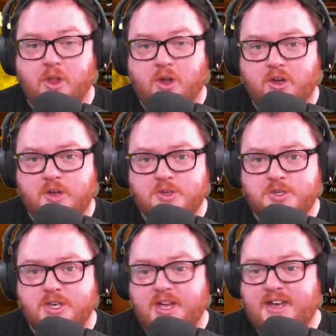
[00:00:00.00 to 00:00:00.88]

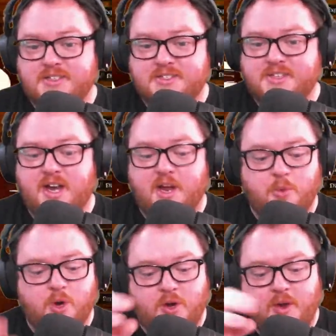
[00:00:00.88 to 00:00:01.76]
dungeon, and it's set up
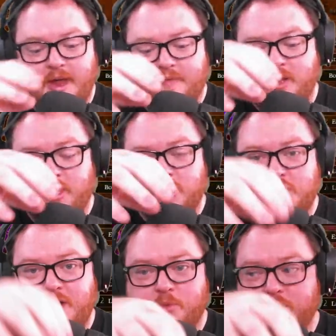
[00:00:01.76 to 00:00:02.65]
where you have a
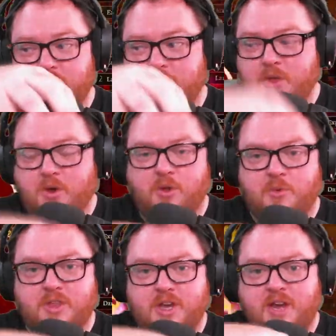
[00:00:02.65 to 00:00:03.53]
chamber in the middle
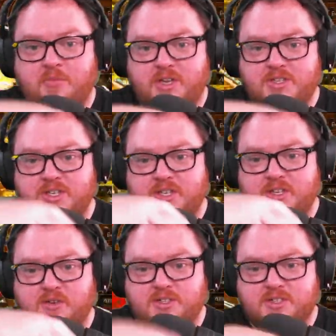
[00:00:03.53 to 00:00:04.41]
with an NPC that
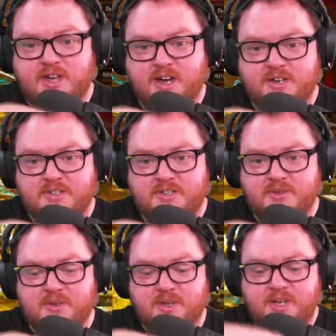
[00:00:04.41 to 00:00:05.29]
you can talk
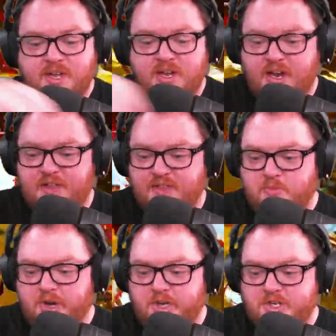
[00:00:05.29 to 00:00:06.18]
to, and then
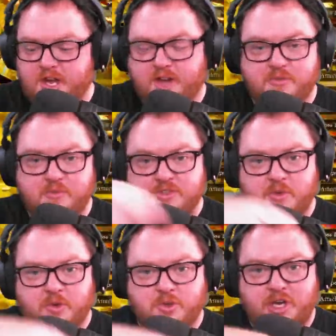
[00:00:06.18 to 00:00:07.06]
branching out from this
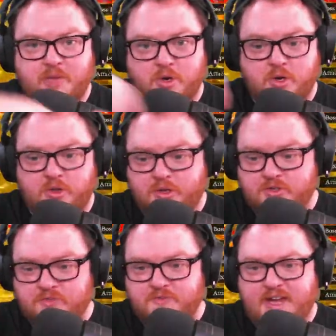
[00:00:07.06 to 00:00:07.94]
middle chamber, there's
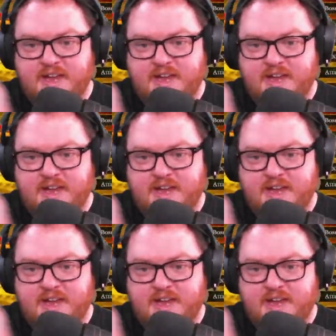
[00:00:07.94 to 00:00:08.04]
5